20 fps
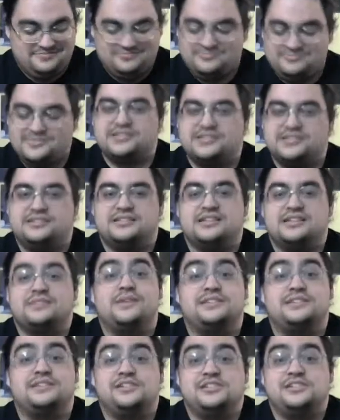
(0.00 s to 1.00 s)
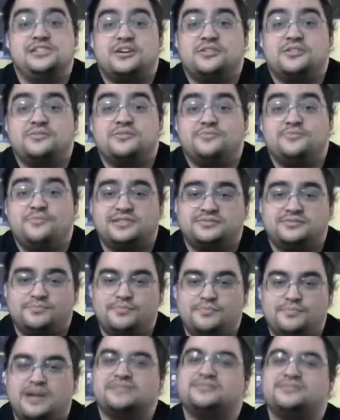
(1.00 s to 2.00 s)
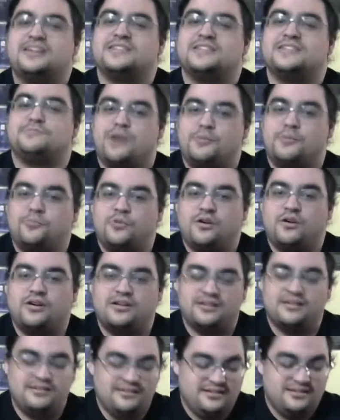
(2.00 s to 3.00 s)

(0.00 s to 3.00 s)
this is just much easier, much less prep work.